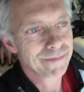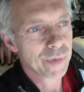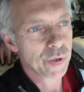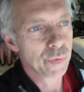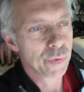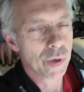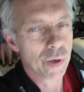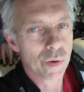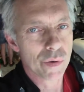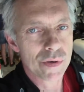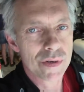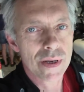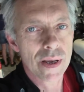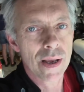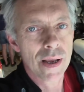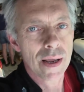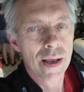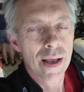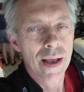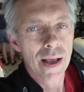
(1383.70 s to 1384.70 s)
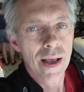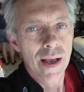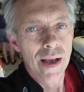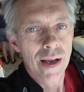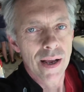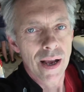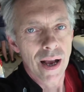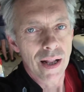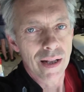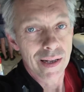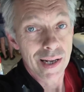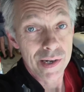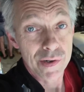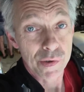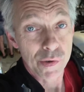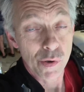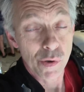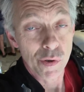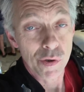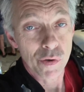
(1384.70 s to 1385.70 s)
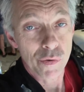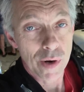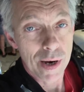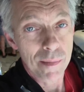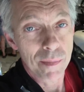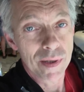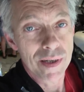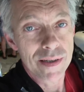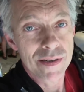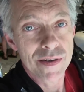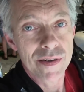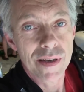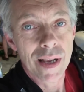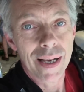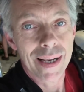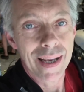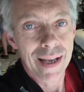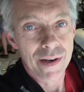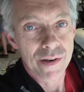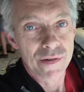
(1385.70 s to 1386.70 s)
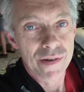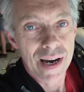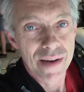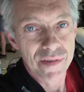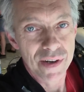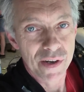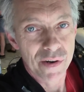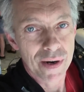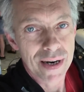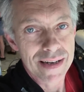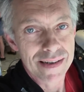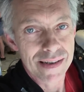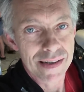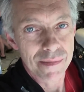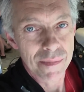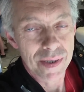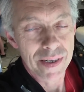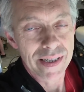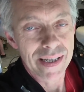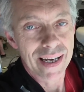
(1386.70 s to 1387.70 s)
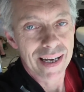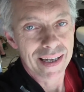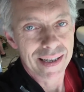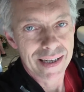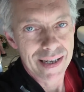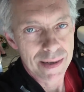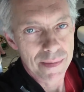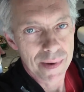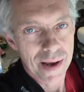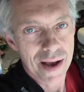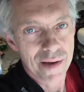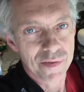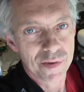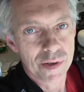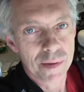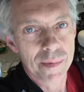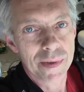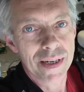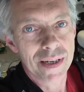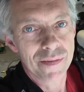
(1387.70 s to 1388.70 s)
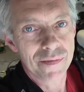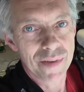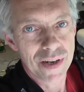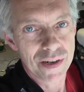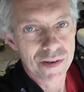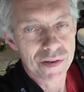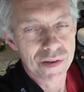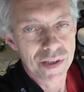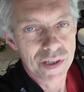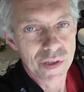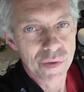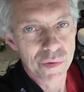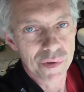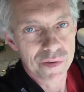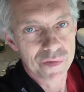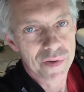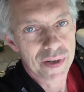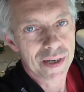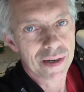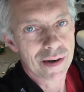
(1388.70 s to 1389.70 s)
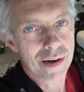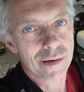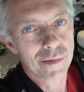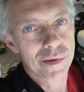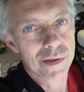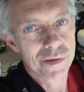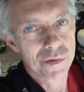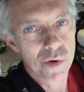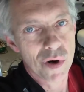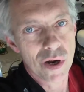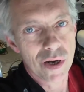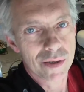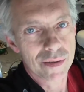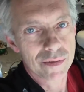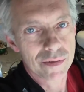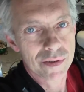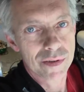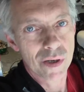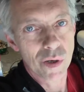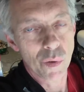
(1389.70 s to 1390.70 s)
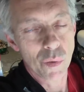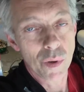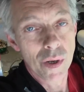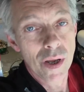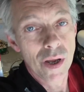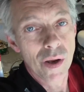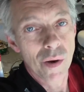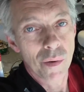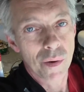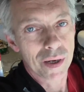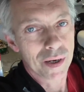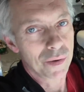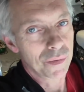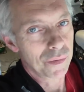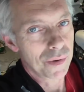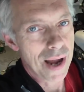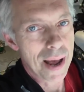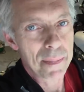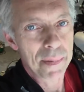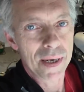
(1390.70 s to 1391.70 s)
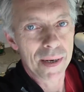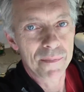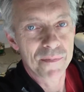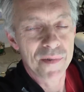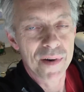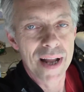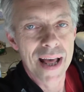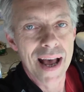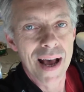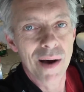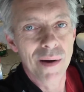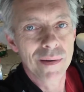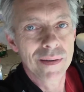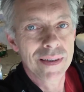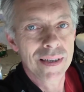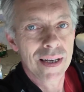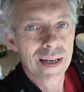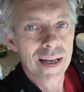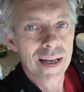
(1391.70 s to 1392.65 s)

who knows. Electrical gremlins can drive you crazy, but you got to keep after them and eventually you will figure out what's wrong. So we're going to wrap it up for now